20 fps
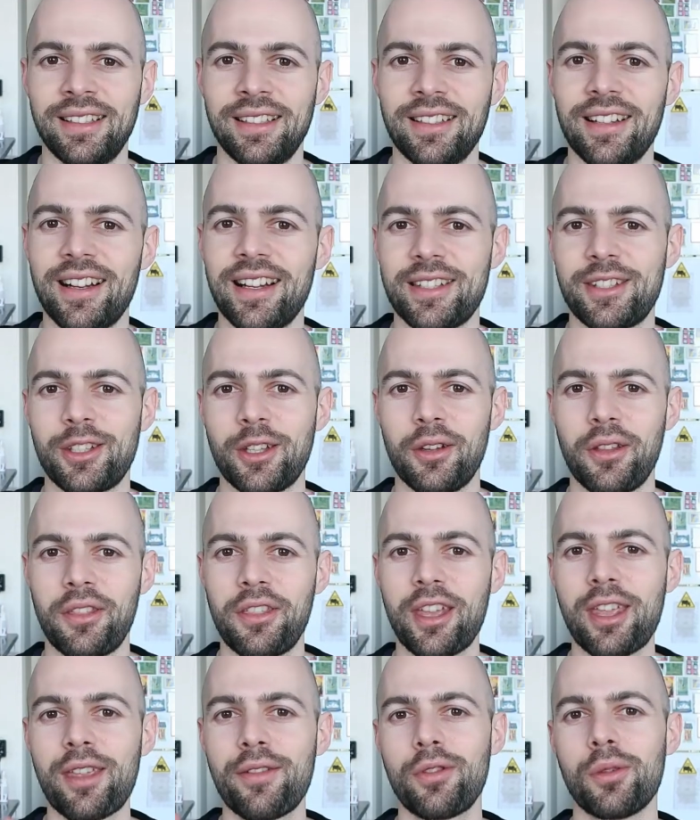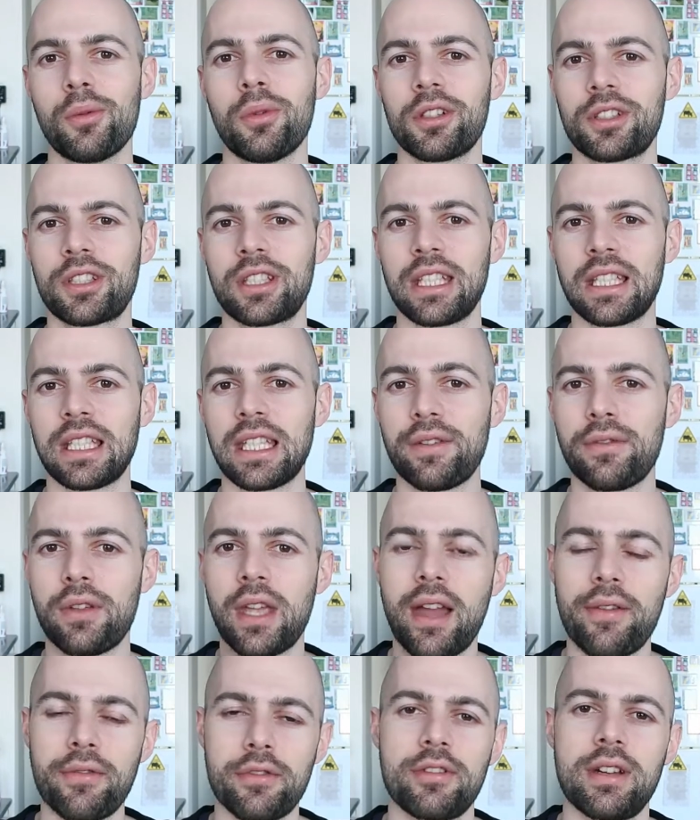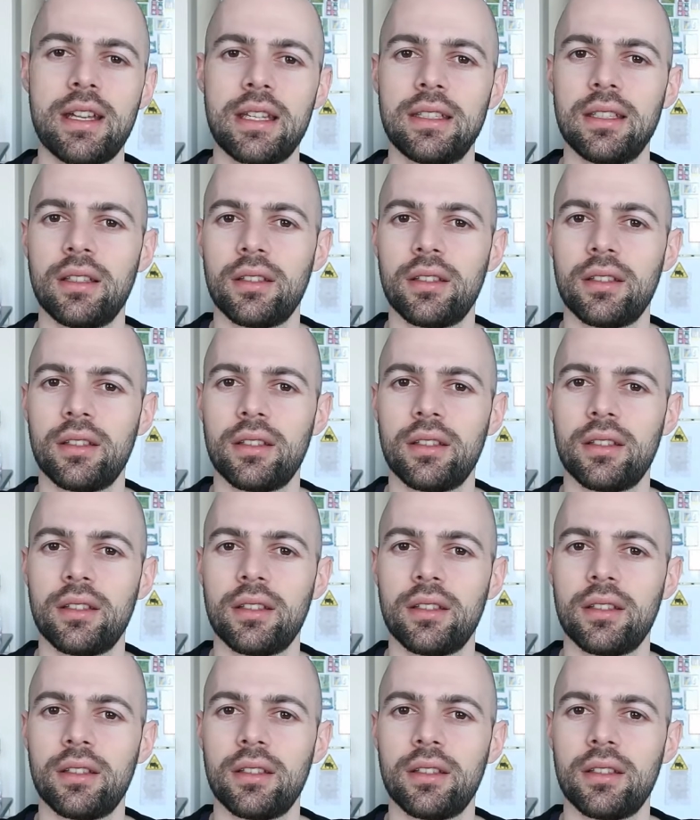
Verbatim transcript: Alright, so thank you for watching. If you haven't read